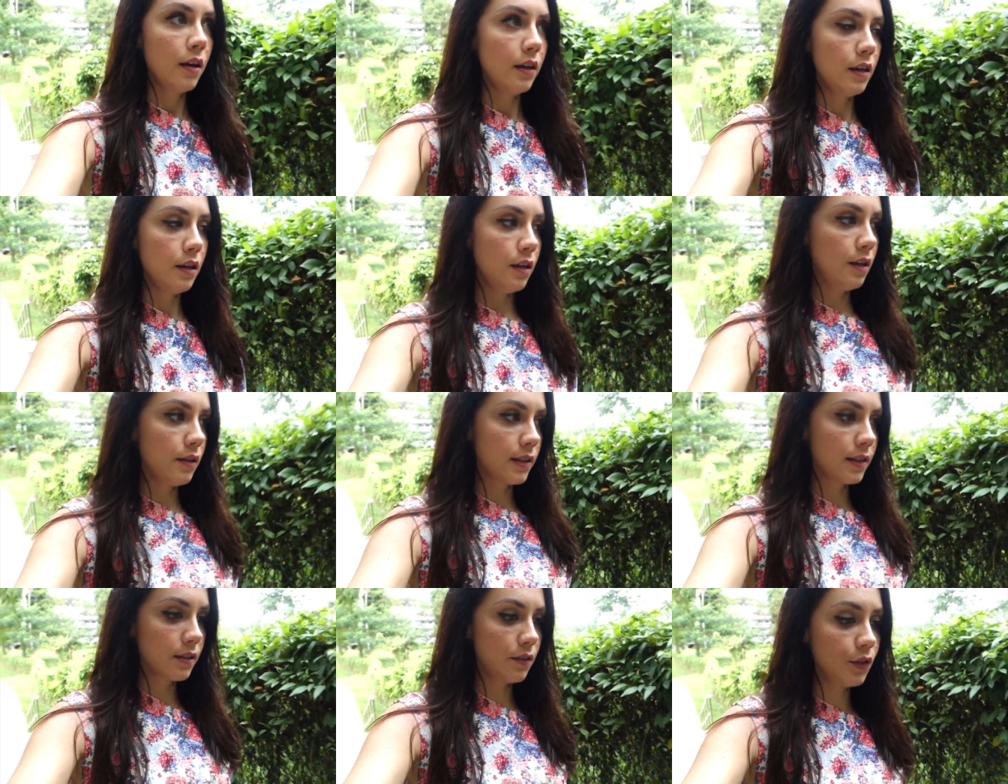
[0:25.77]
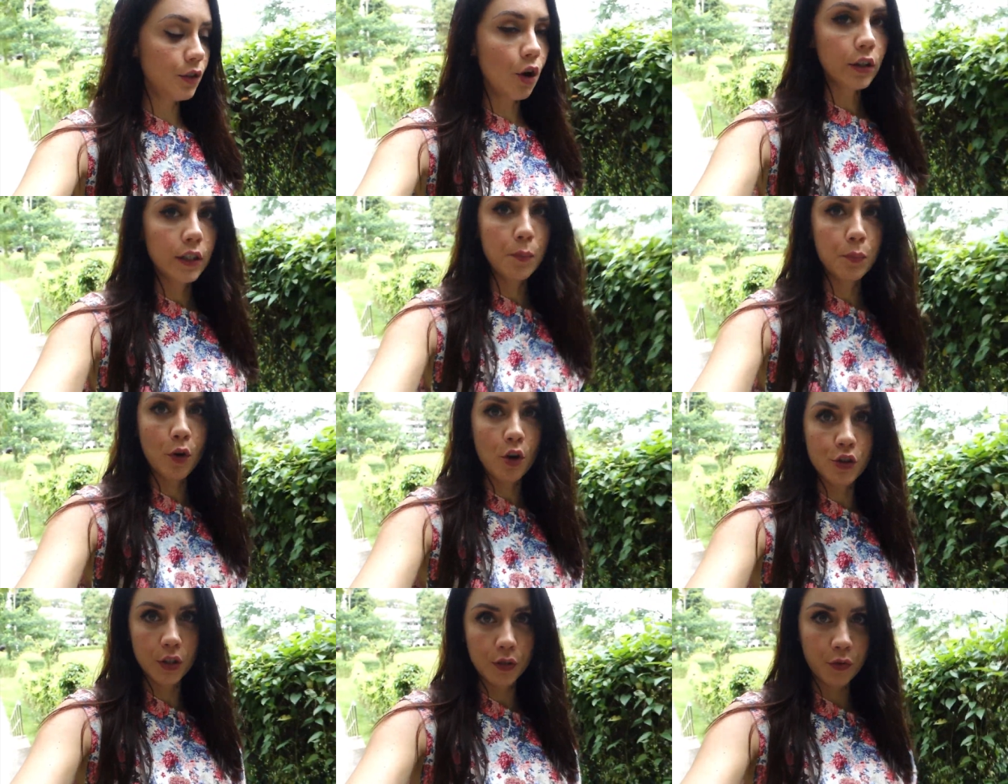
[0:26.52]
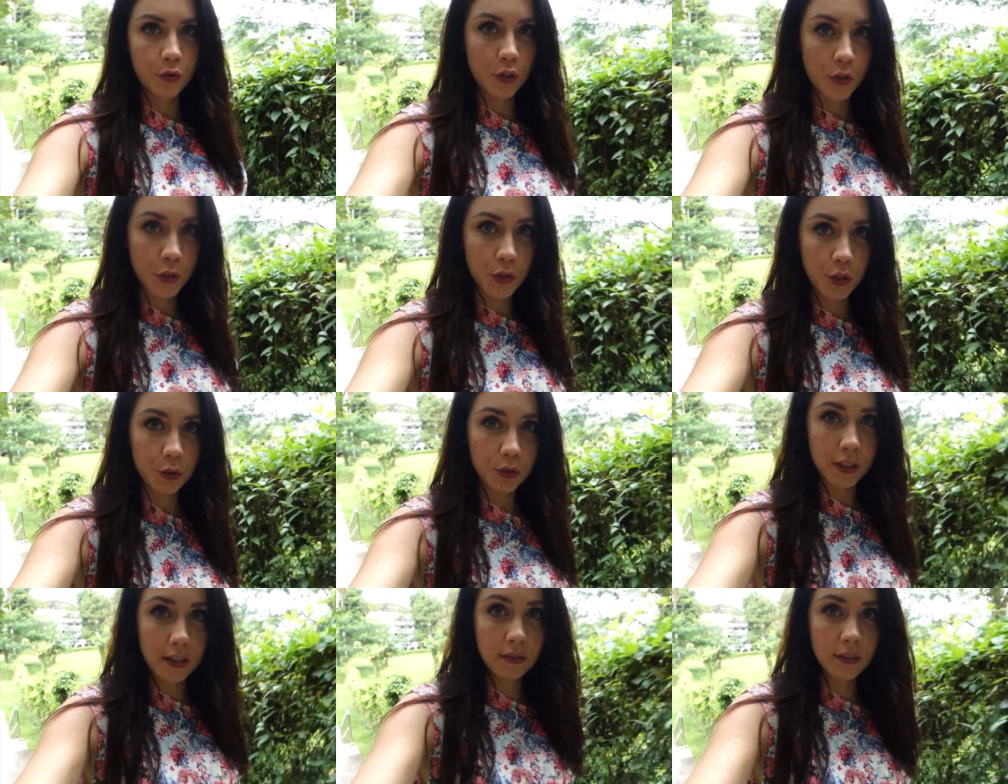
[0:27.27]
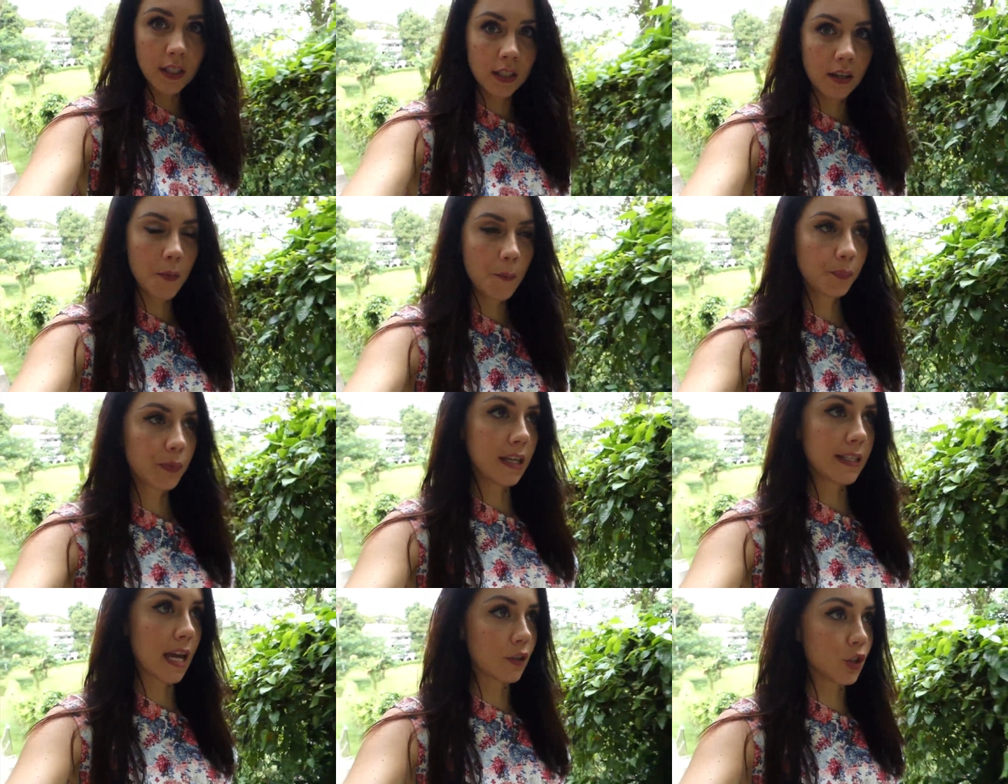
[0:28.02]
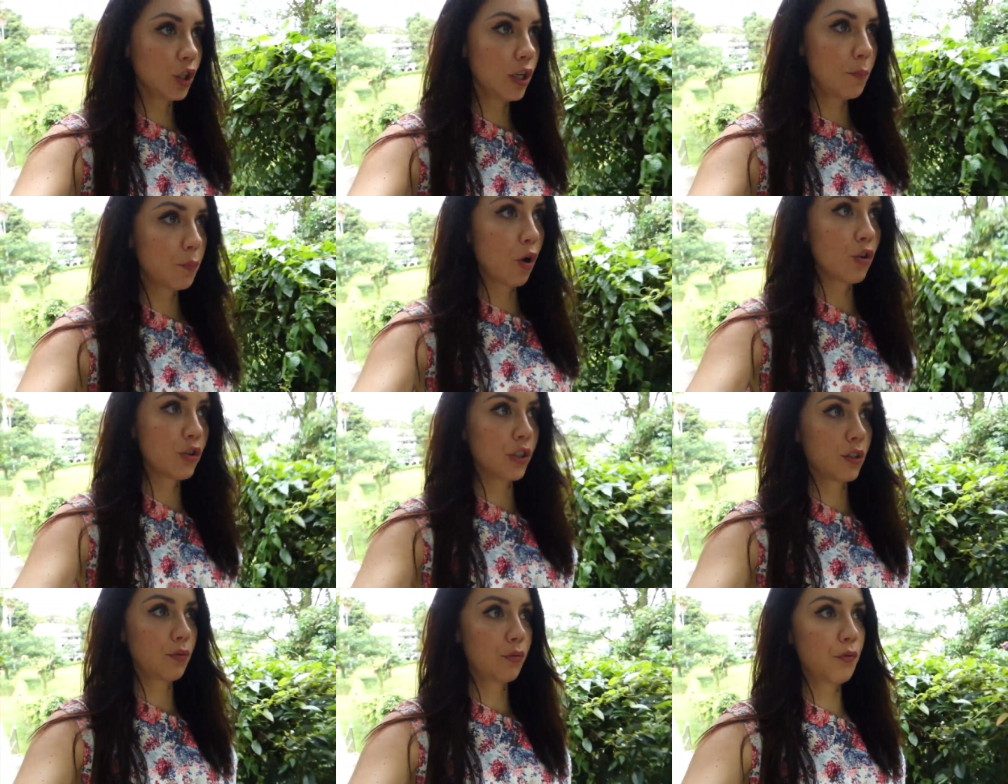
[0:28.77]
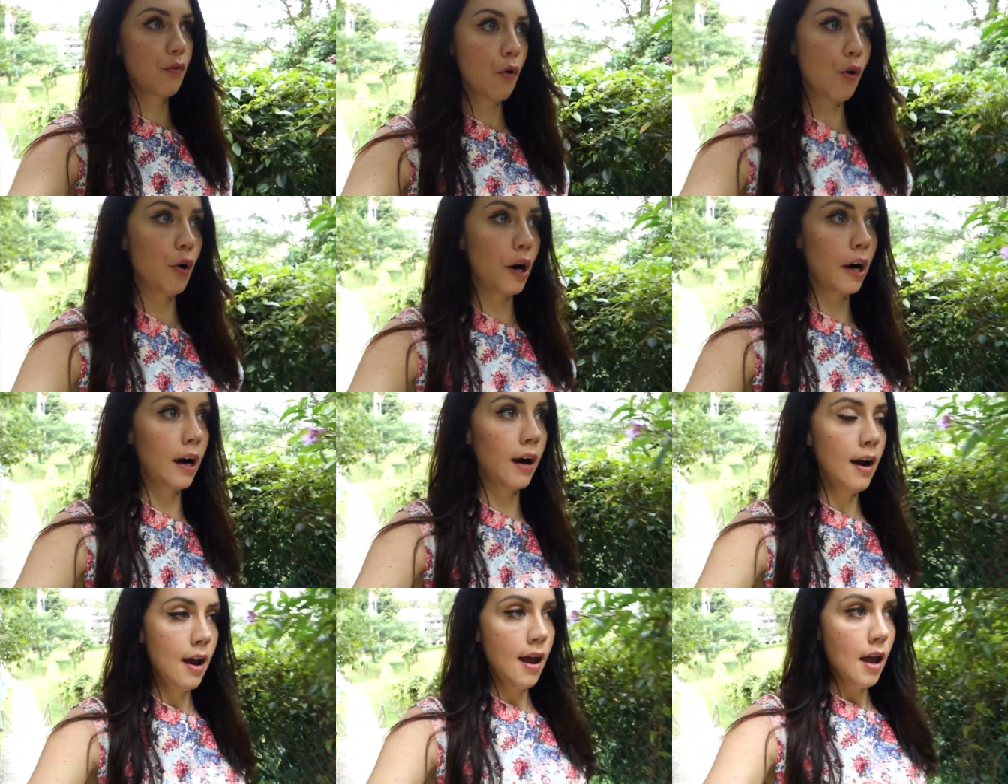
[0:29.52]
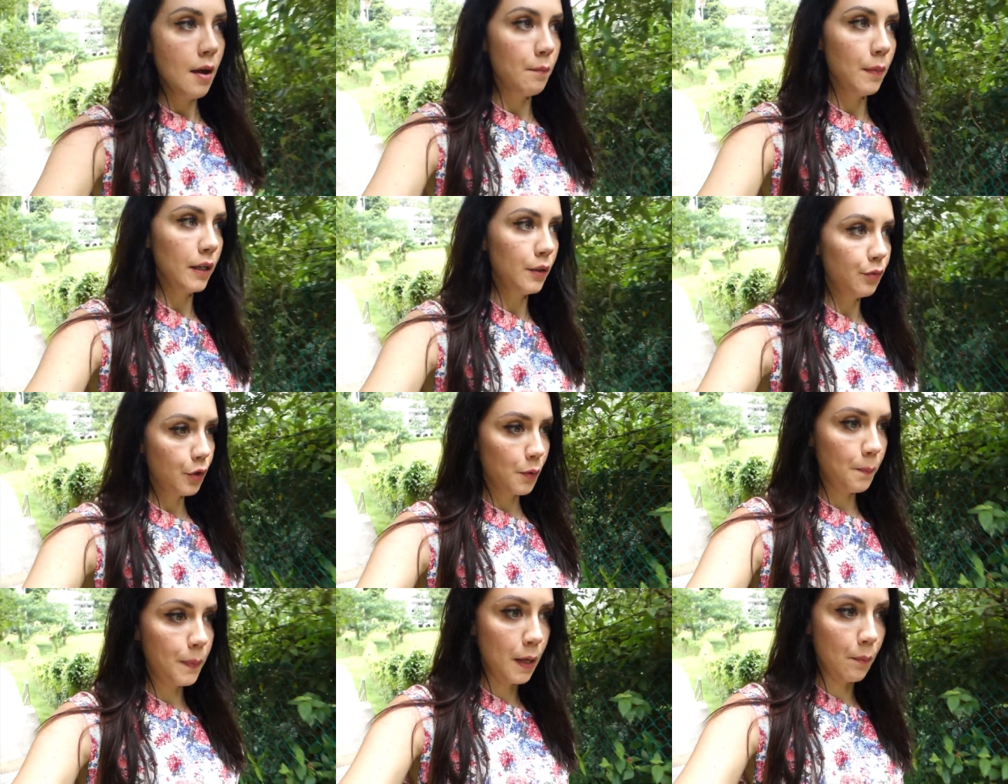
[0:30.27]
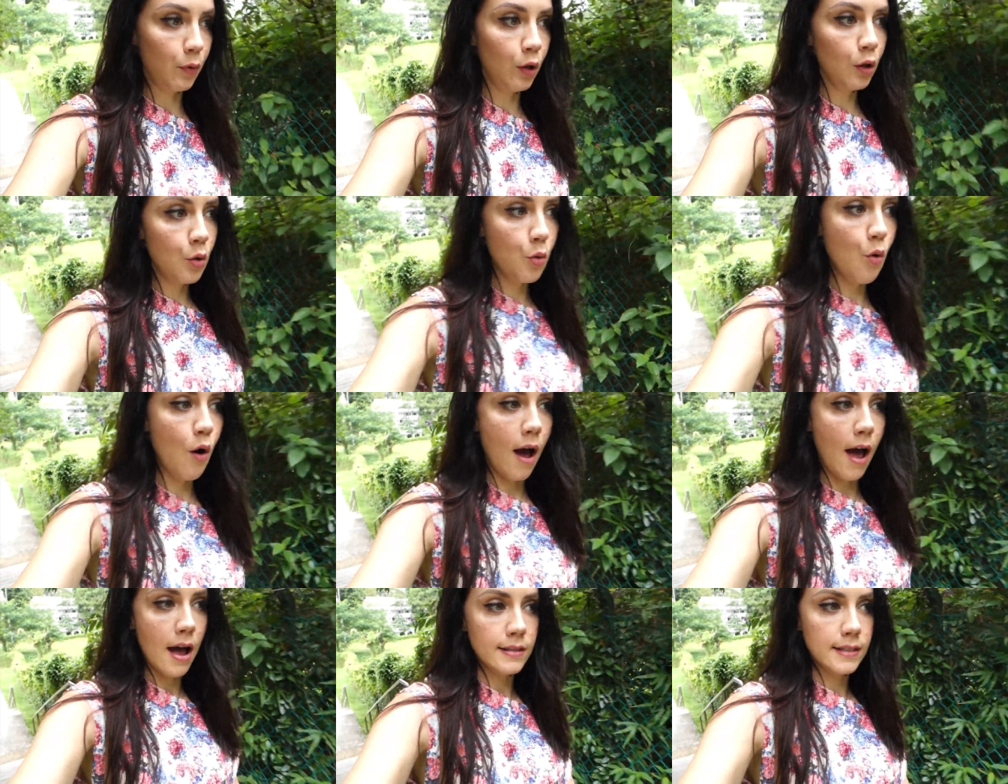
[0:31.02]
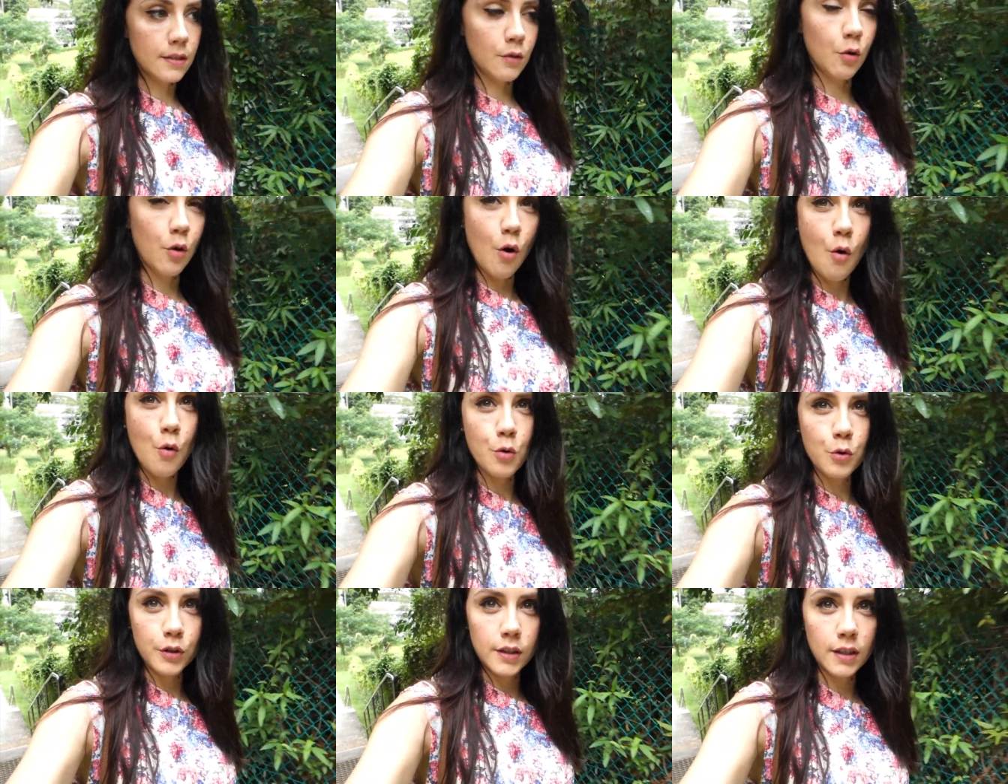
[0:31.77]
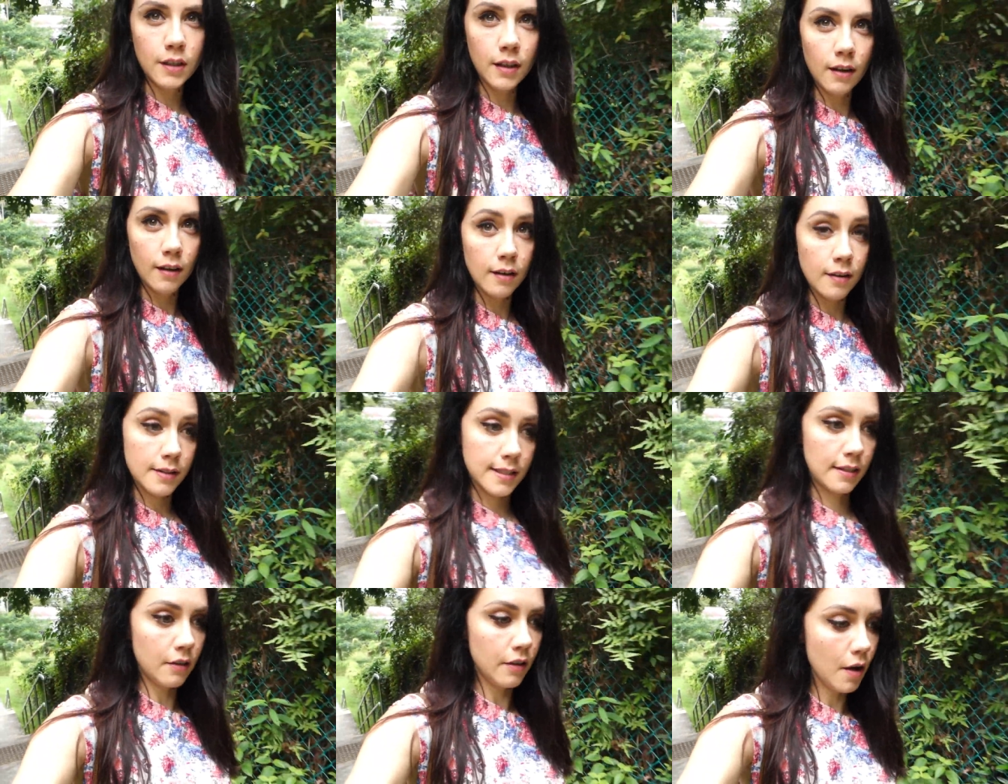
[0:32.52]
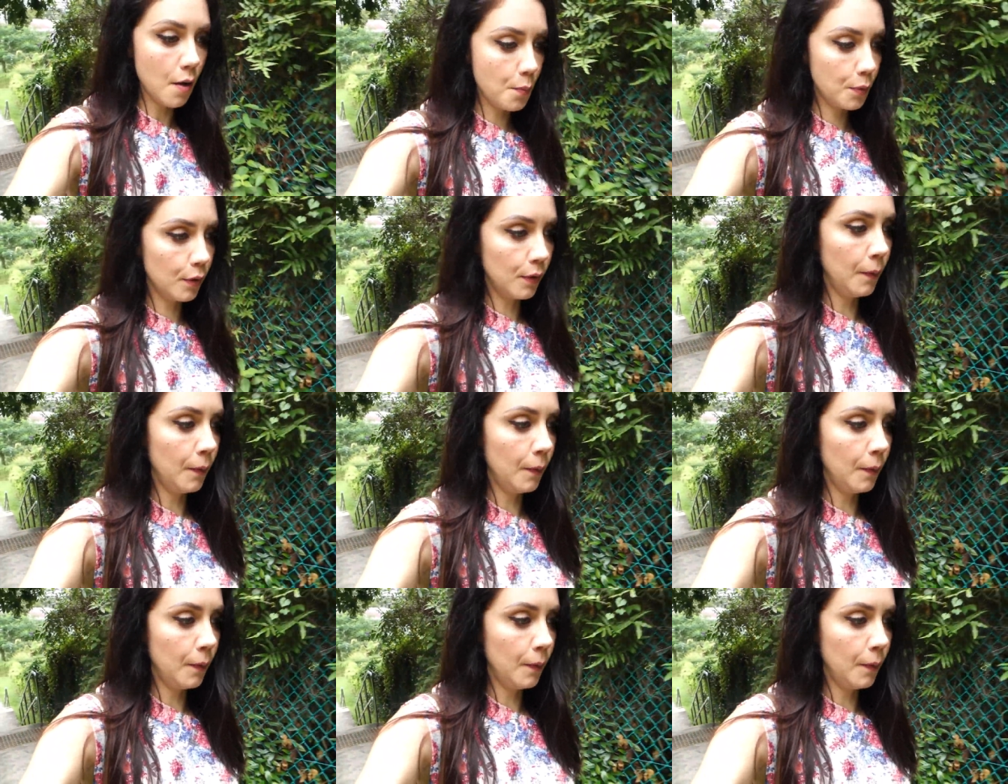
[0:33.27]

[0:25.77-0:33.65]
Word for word: it's not a project for a student is actually a project for made for people who has their own uh, startup